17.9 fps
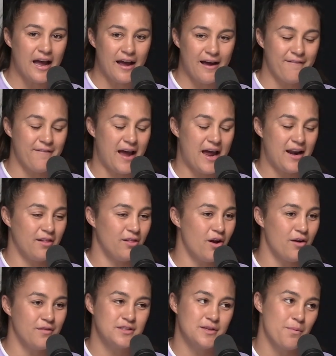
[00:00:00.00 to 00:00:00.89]
I've had a
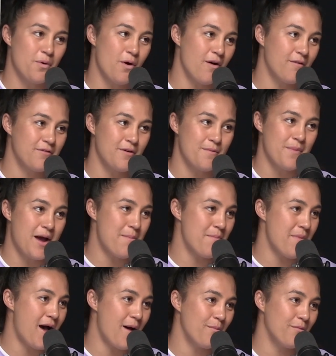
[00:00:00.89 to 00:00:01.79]
lot of support from my
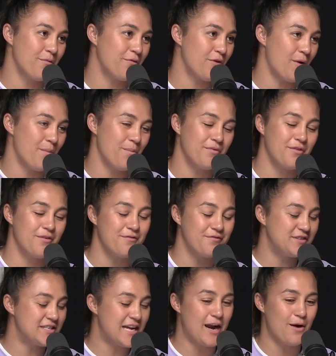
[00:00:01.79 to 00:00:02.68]
mum from the
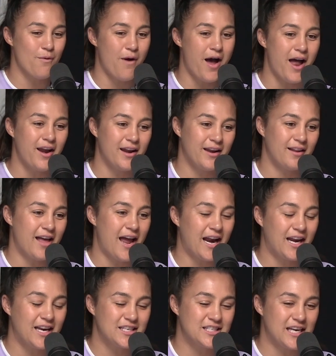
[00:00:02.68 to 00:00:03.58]
day one, and
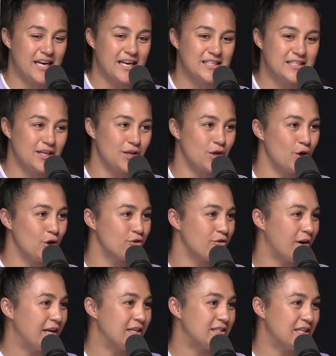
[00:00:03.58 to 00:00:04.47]
like she is a huge
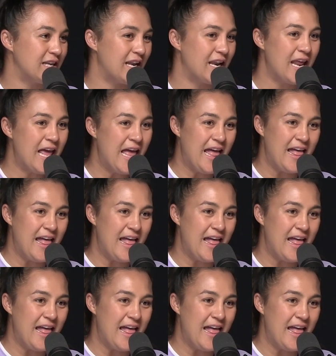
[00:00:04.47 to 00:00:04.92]
reason